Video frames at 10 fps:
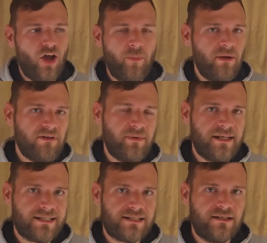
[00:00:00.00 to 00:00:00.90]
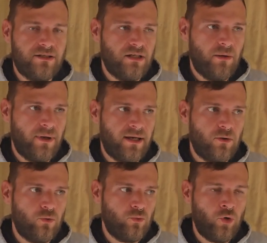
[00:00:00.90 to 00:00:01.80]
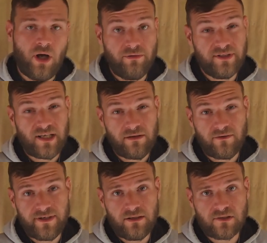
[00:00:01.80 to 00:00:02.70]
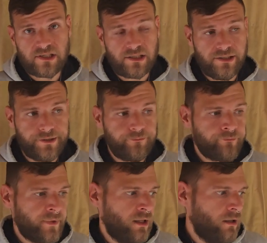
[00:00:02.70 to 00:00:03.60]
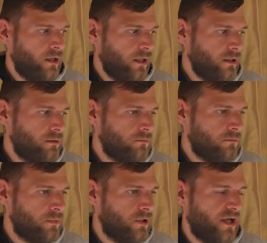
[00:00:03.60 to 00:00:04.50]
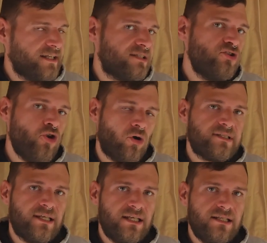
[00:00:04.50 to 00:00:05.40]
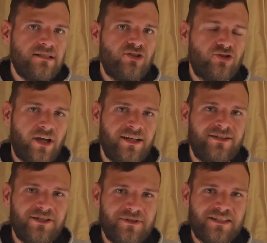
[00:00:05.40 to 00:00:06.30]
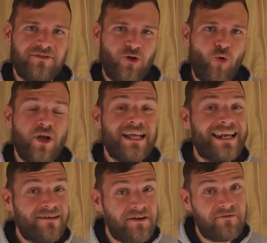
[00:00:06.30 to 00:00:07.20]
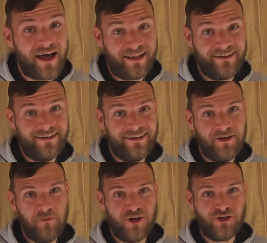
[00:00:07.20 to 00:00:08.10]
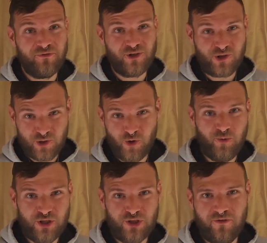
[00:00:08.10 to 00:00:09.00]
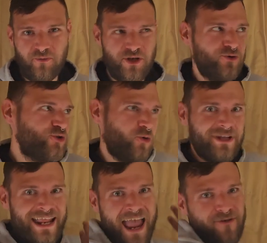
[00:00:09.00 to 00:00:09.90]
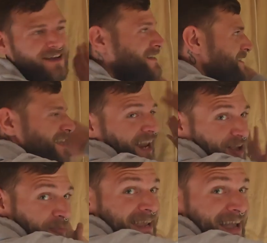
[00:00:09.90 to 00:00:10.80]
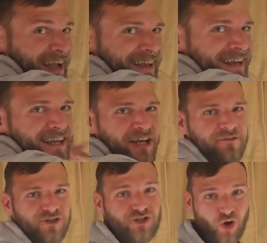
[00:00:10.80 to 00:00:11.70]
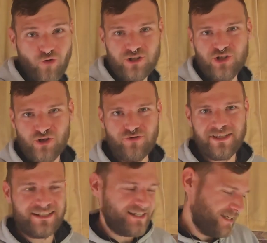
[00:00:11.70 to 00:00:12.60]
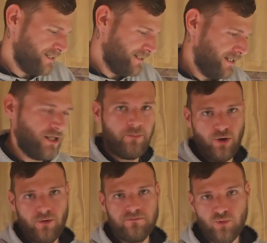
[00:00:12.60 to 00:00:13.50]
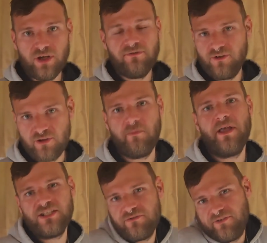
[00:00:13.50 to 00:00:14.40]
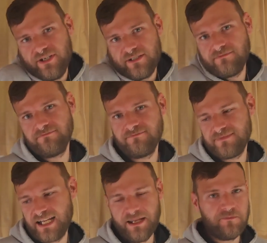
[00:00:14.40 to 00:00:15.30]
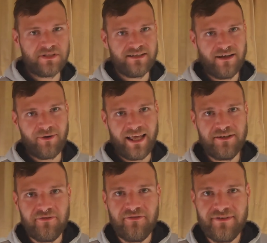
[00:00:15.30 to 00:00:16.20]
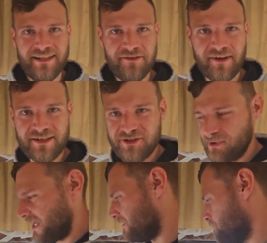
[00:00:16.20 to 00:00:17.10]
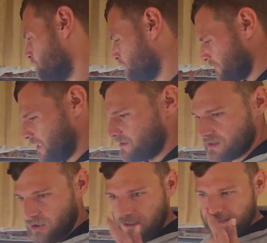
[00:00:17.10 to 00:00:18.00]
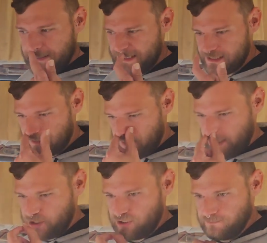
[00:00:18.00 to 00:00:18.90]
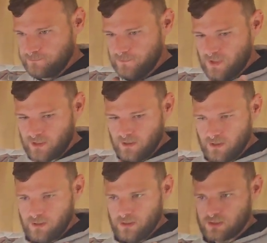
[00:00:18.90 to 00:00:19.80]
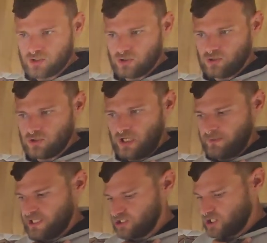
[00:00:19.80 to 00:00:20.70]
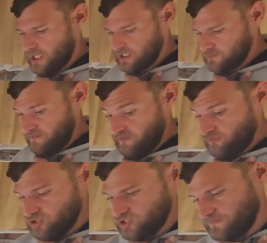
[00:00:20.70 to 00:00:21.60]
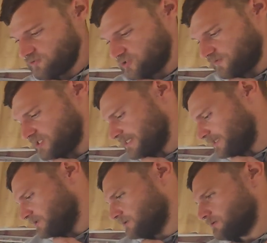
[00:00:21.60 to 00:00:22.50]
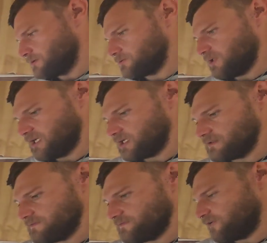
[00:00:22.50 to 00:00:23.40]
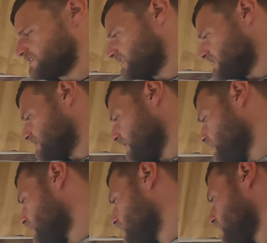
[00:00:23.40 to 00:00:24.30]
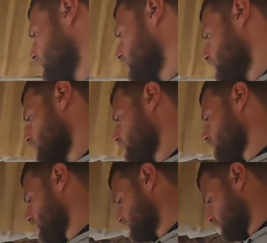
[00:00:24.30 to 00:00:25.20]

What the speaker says: a lot of people have been asking about what our inside of our van looks like. It's not as easy to try and do this video when you live in a van because you've got so much stuff and we use so many areas, like up here, for storage during the day. But we'll give you the best of a glimpse in our life in the van as we can. So this is our kitchen. So our kitchen we have a fridge and fridge freezer. We have obviously a sink, 3 gas